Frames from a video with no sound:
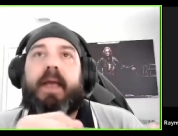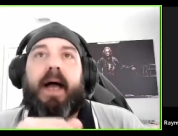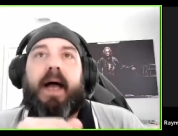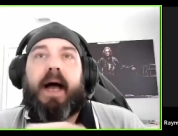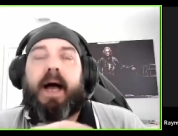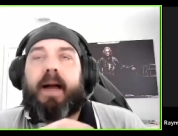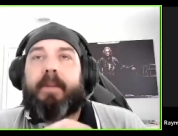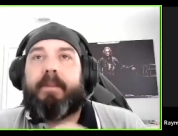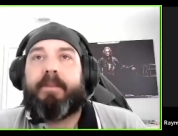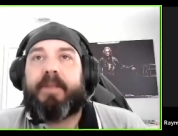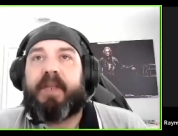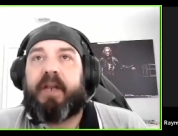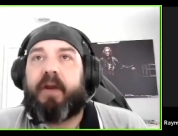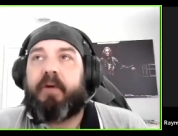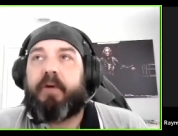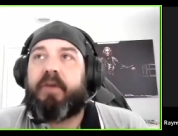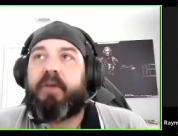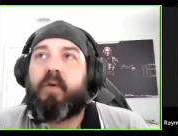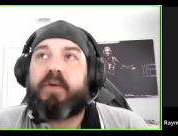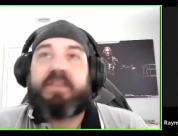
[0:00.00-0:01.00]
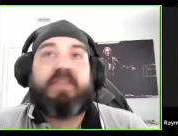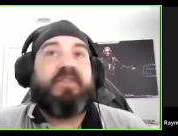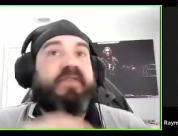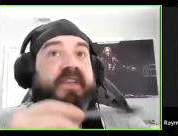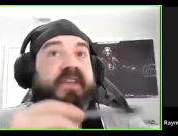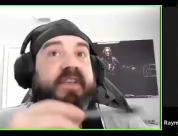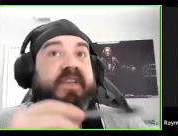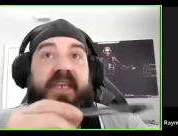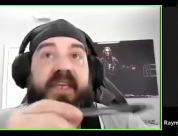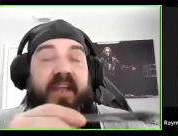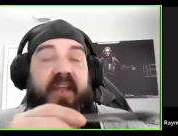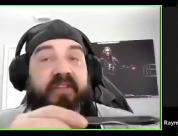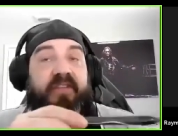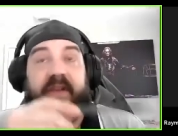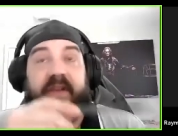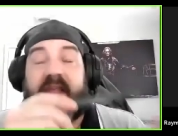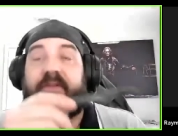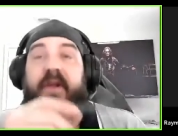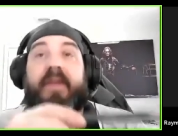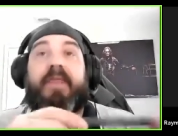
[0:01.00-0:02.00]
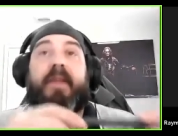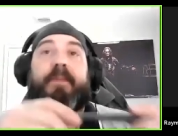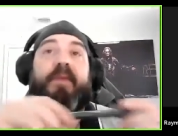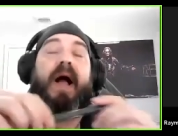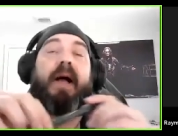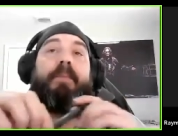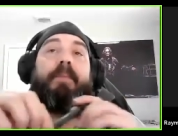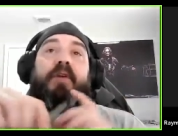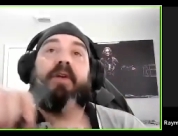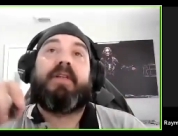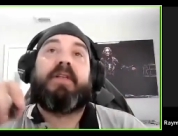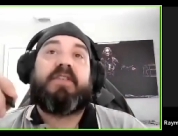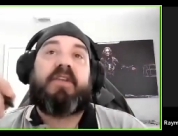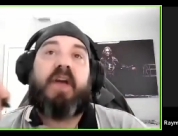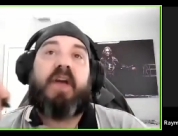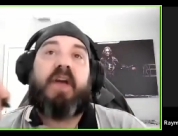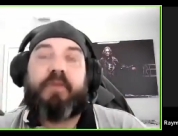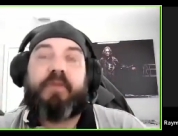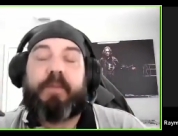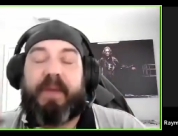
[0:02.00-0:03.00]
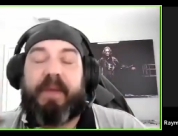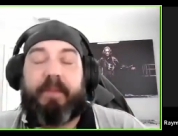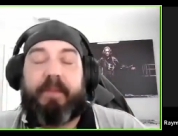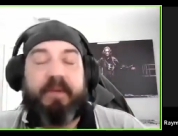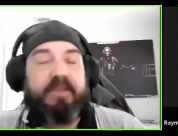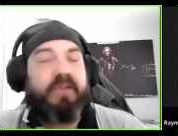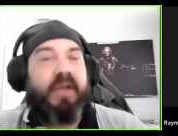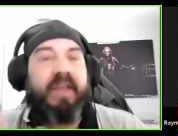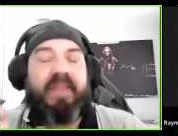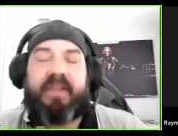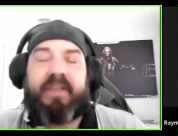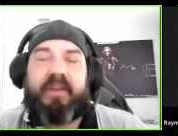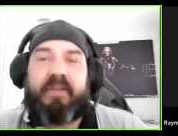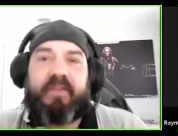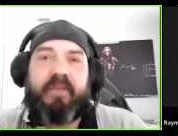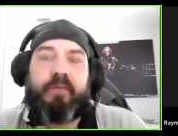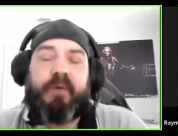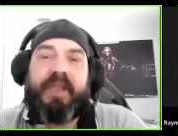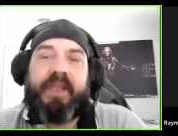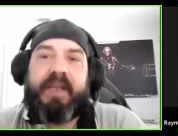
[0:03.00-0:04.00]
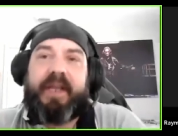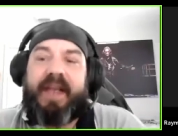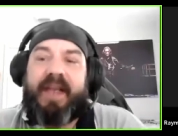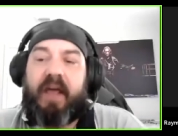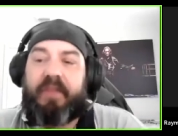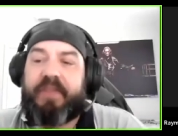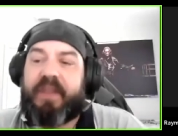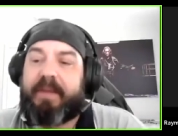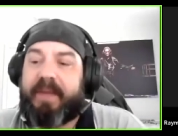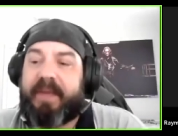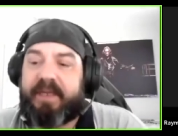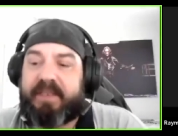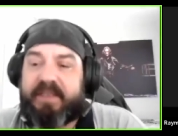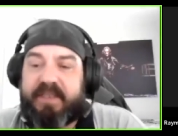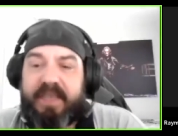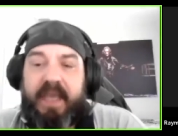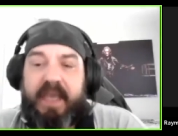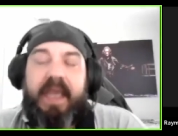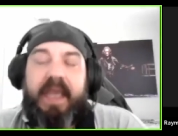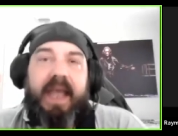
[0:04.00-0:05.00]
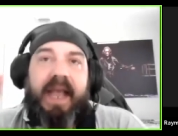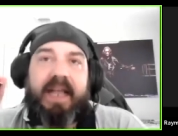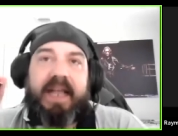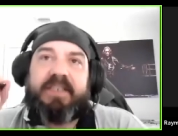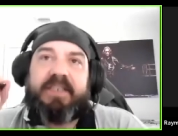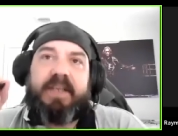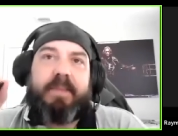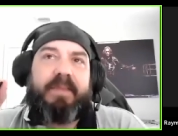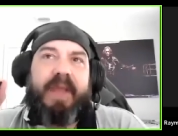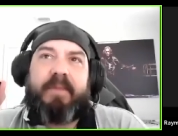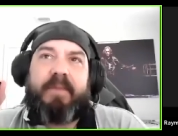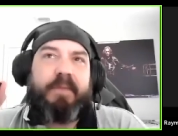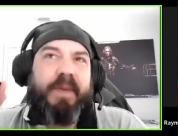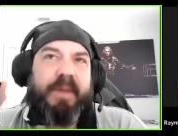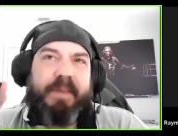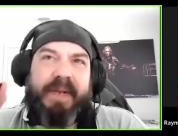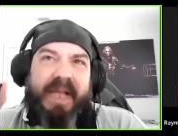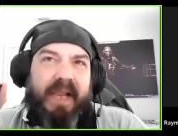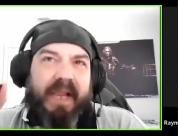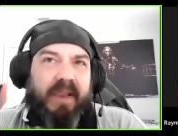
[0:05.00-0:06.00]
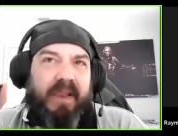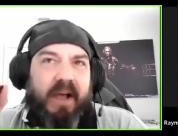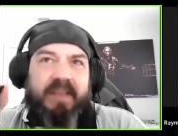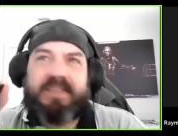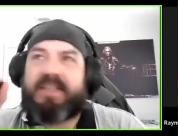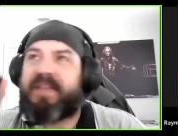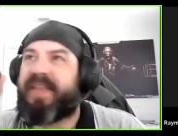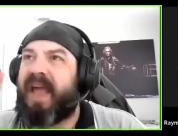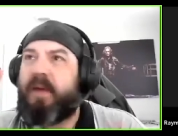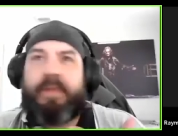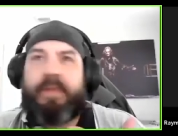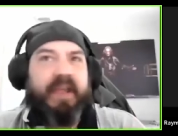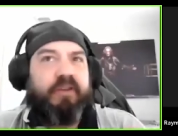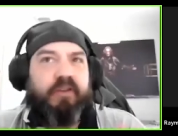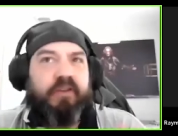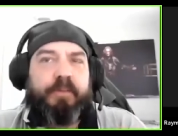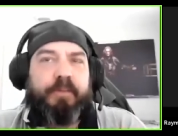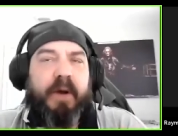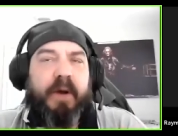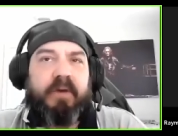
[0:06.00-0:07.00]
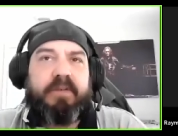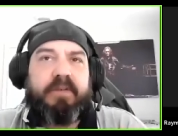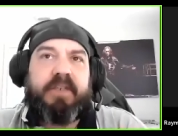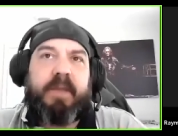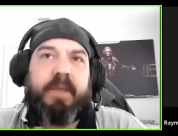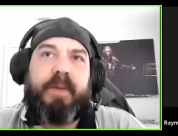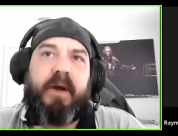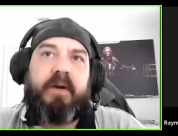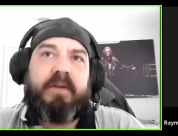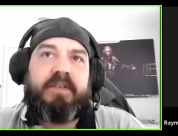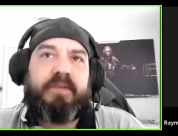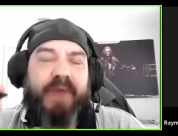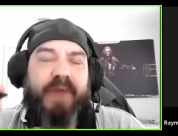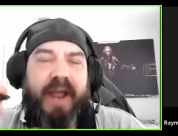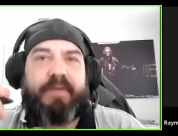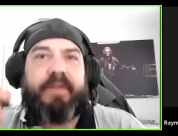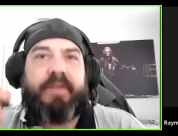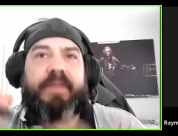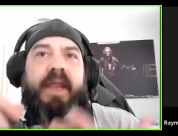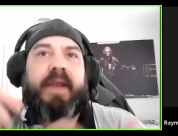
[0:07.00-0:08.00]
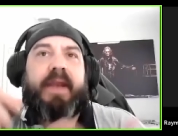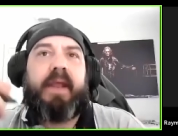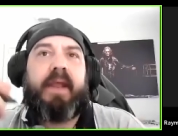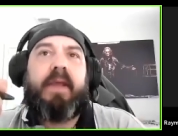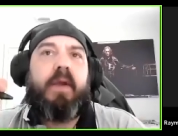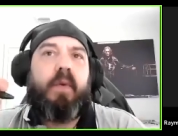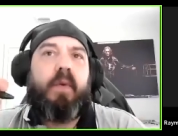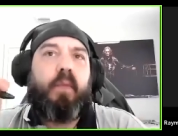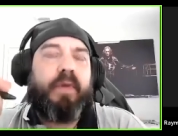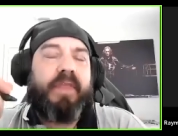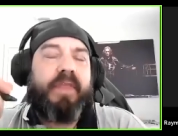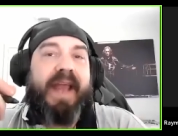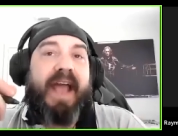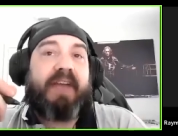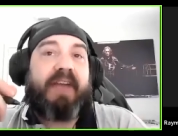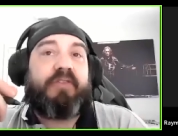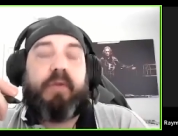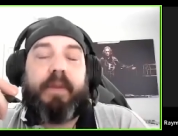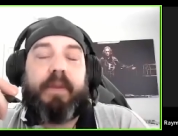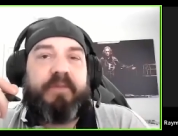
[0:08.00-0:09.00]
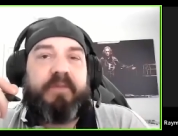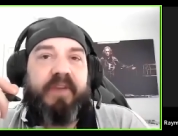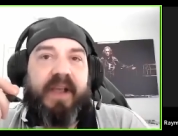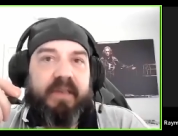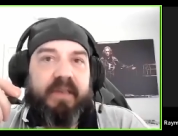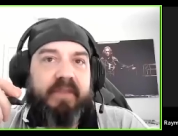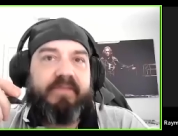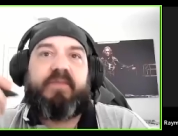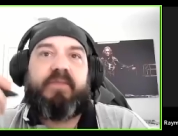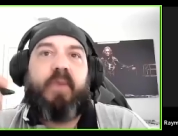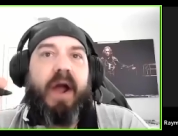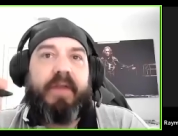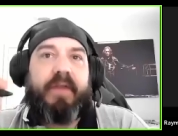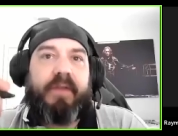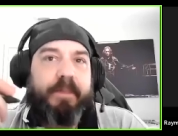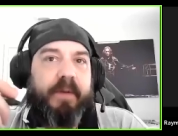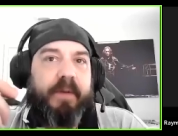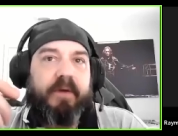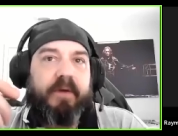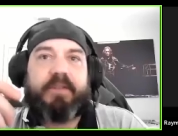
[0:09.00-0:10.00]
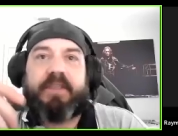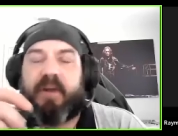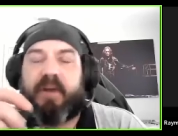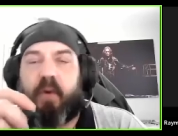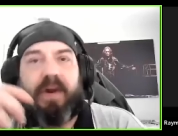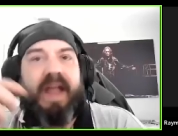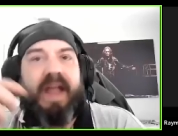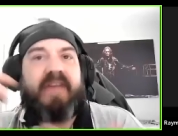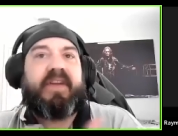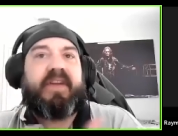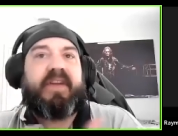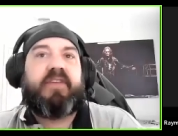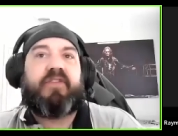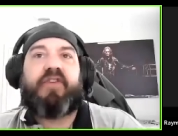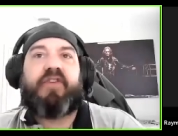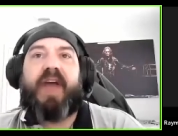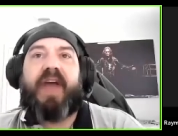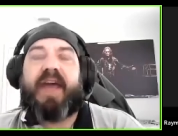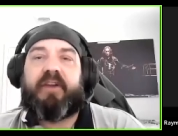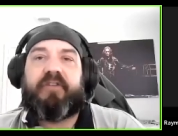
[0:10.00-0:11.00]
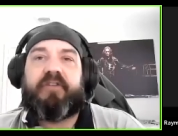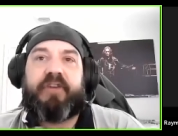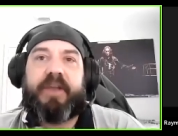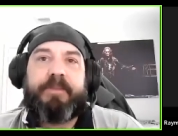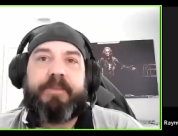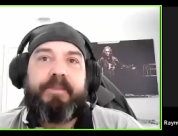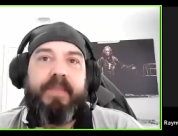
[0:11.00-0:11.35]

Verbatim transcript: um, you know your sophistication level and the problem you can solve for people. So I think there's a really good healthy mix, and sometimes people get lost in that when they just post to post rather than with an actual objective of why they're posting or having a strategy.